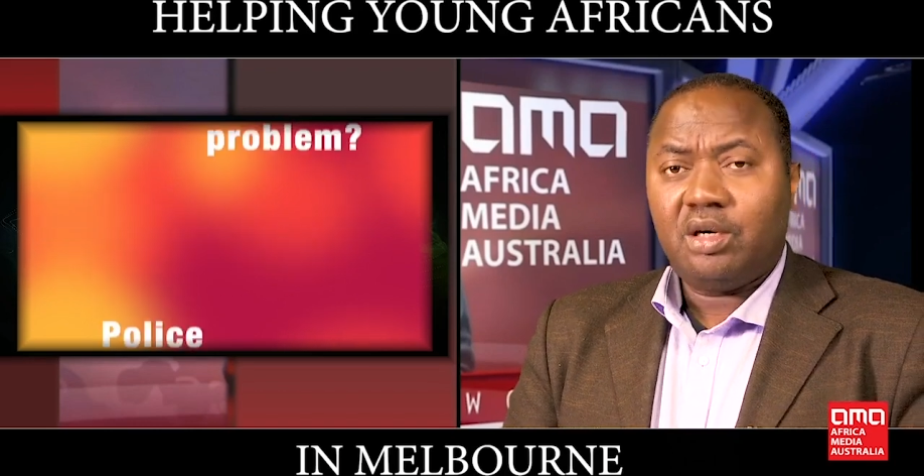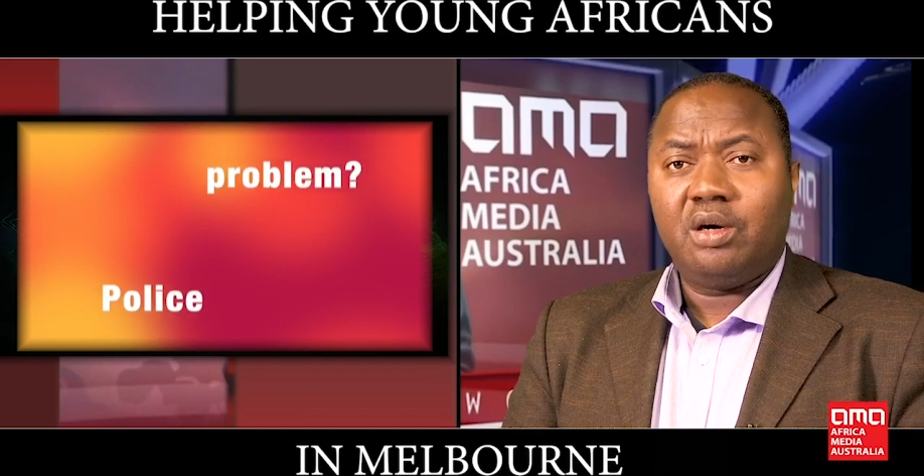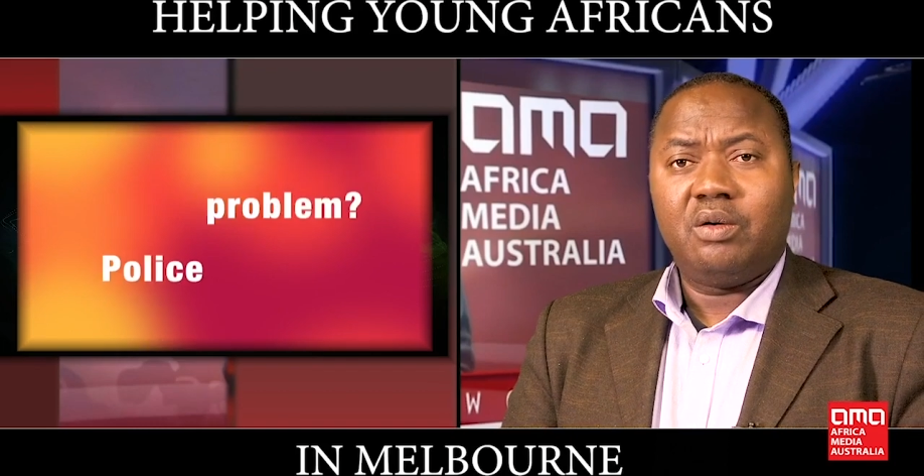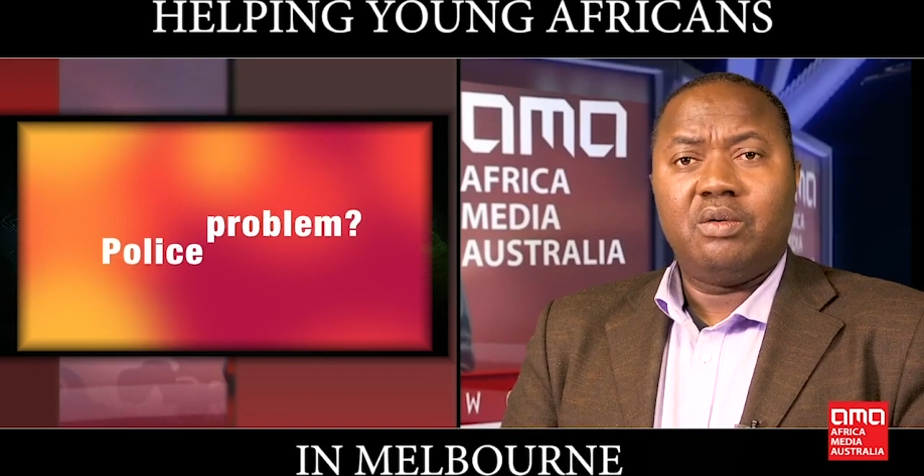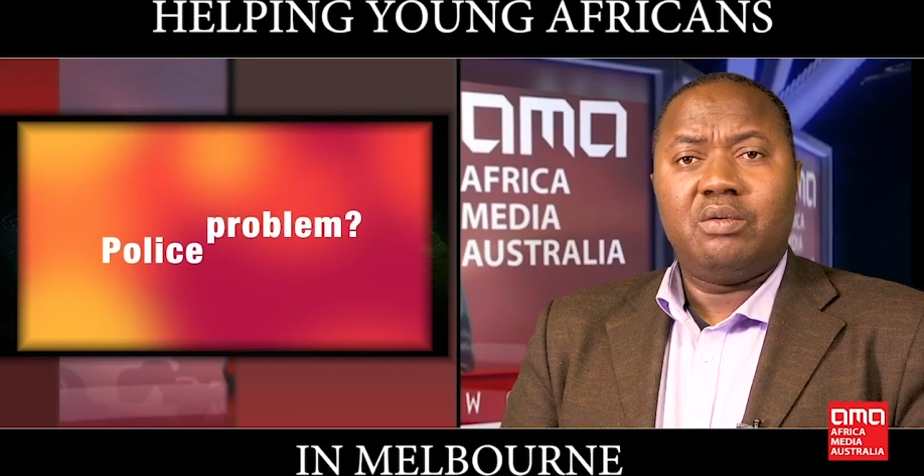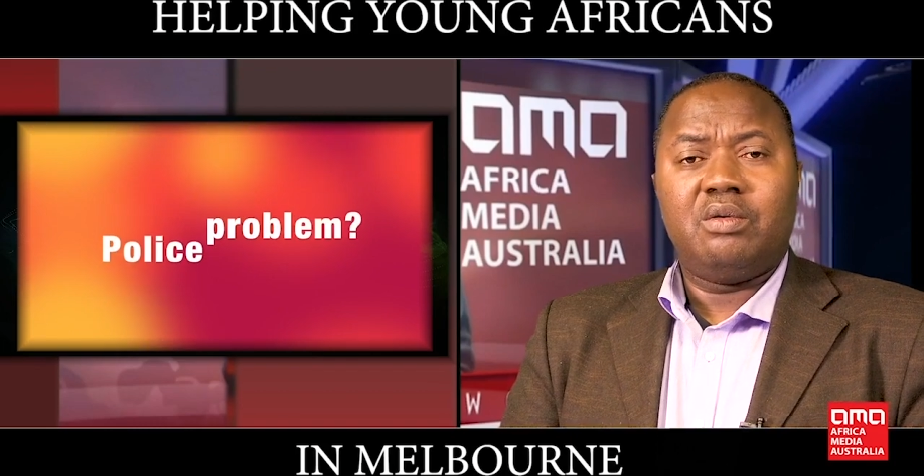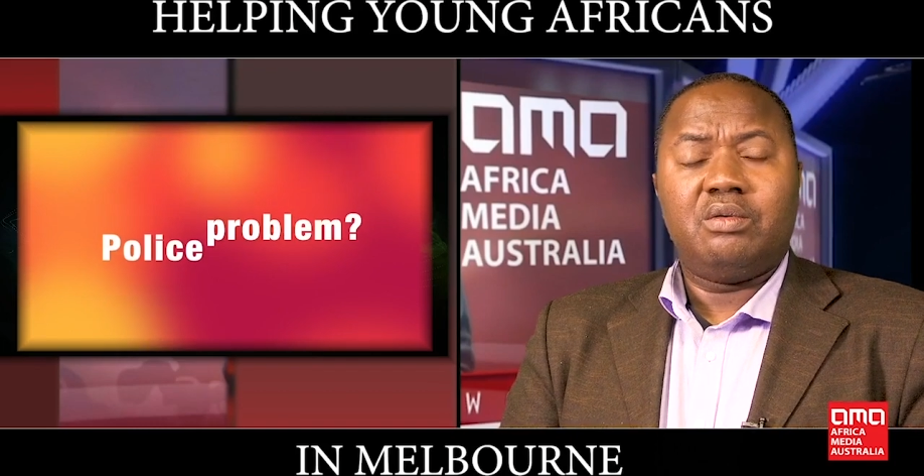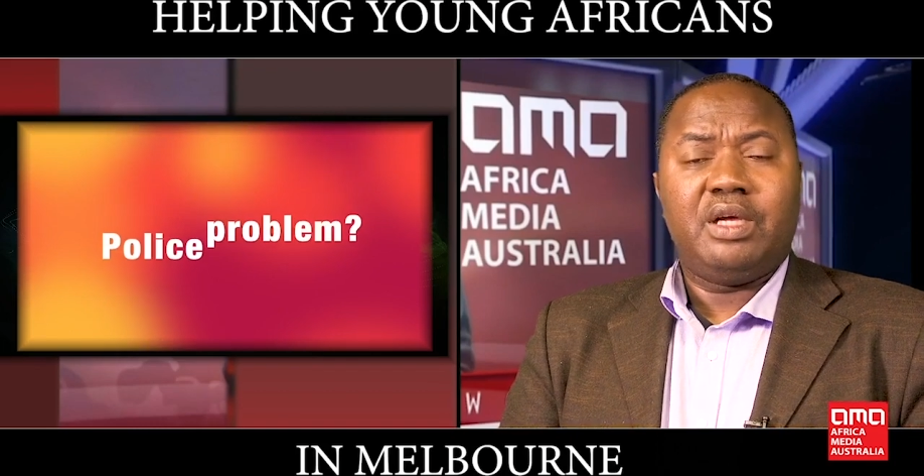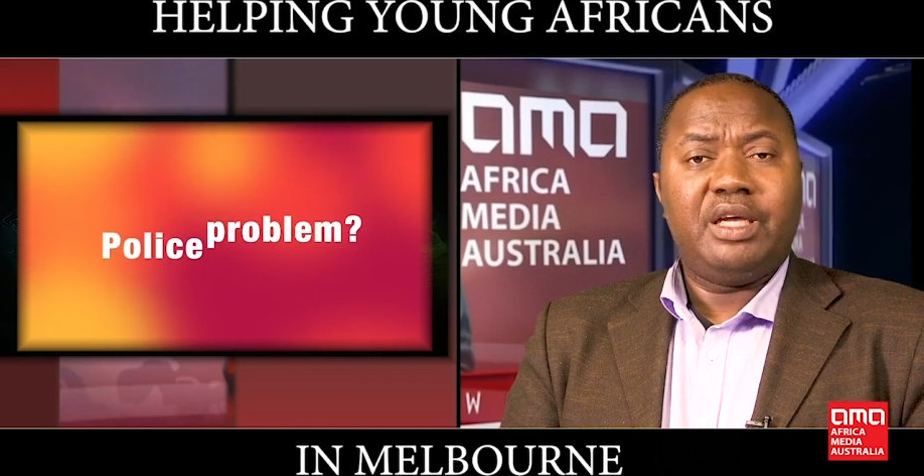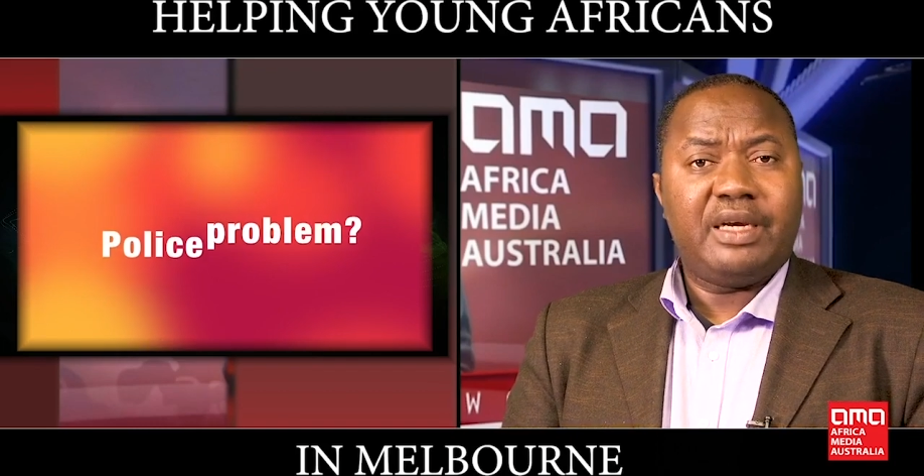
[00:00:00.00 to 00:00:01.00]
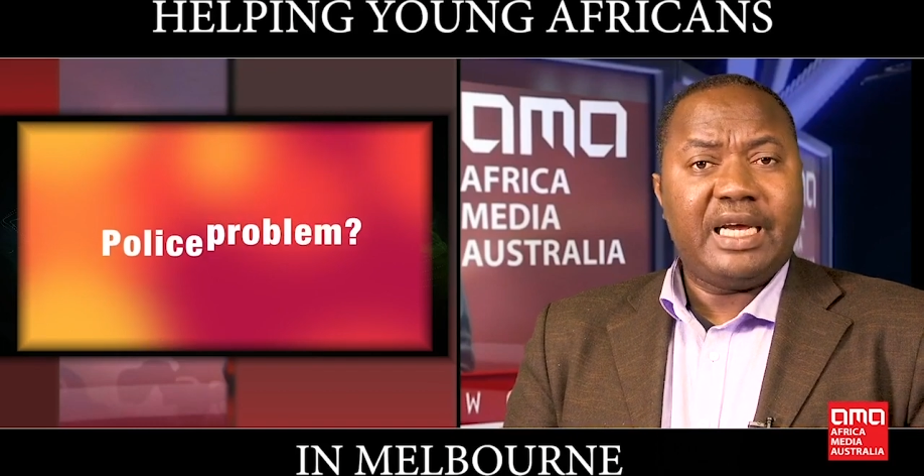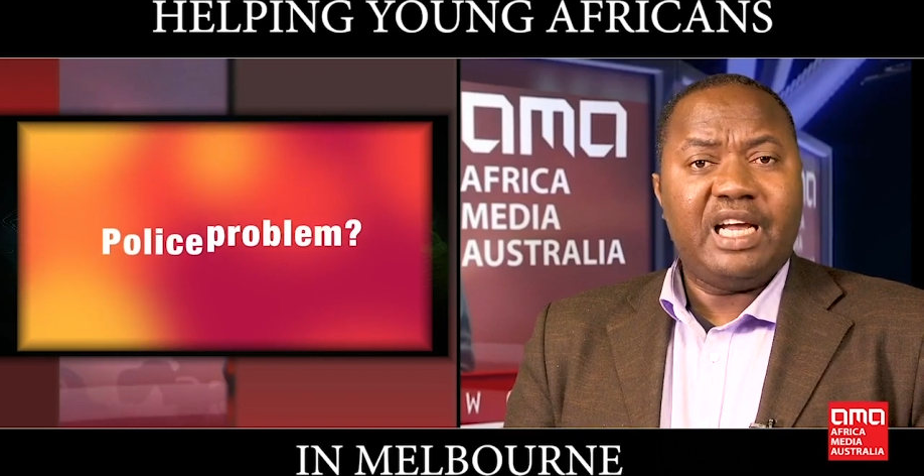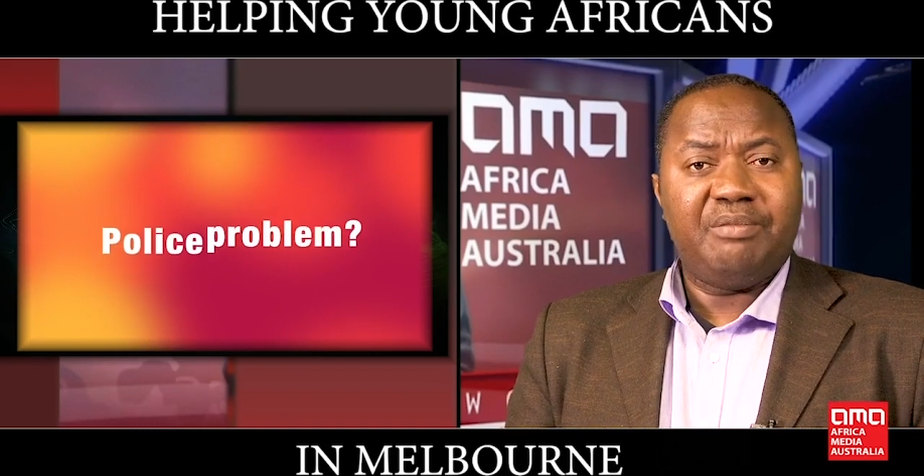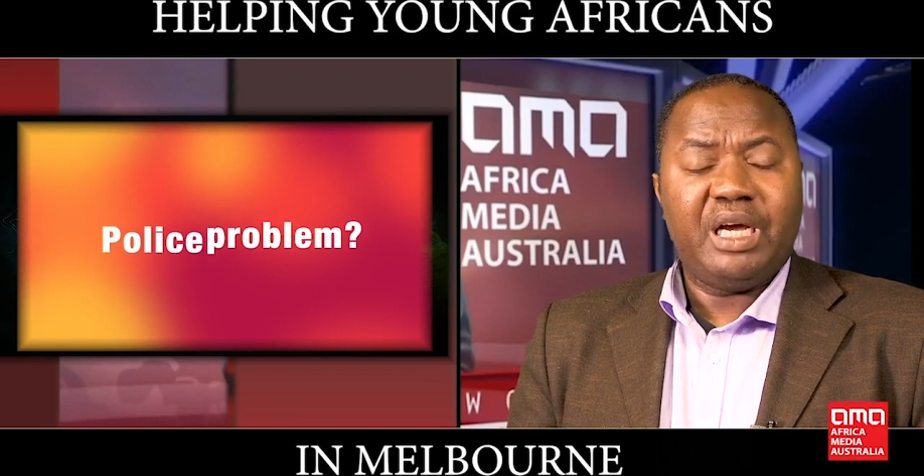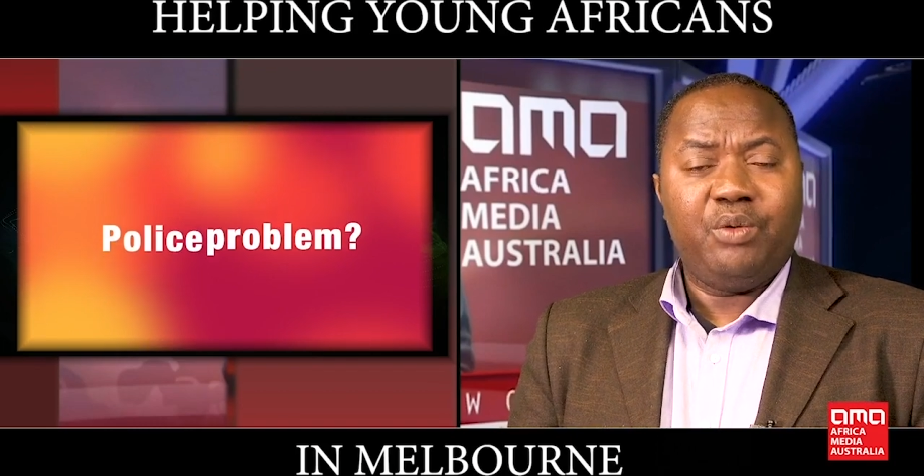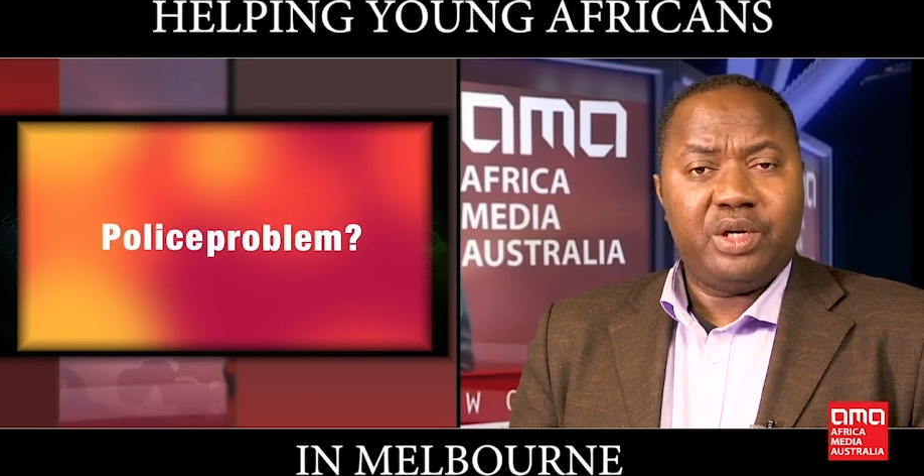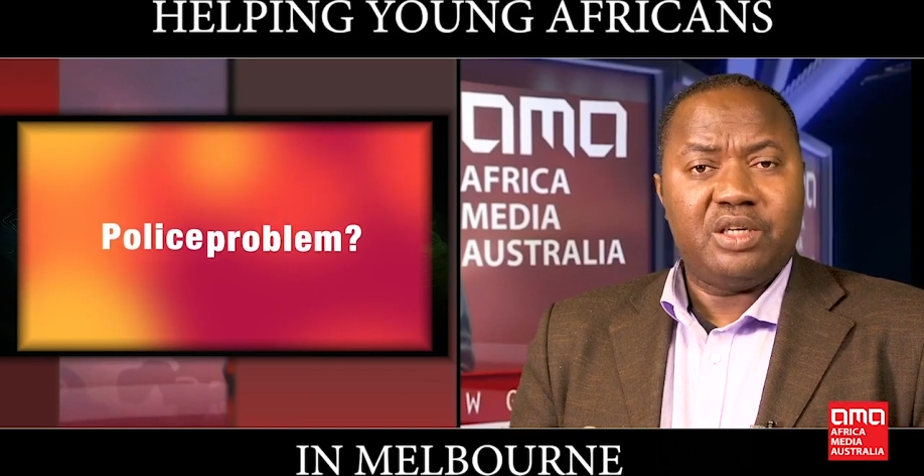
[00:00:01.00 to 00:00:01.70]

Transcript: So here at AMA,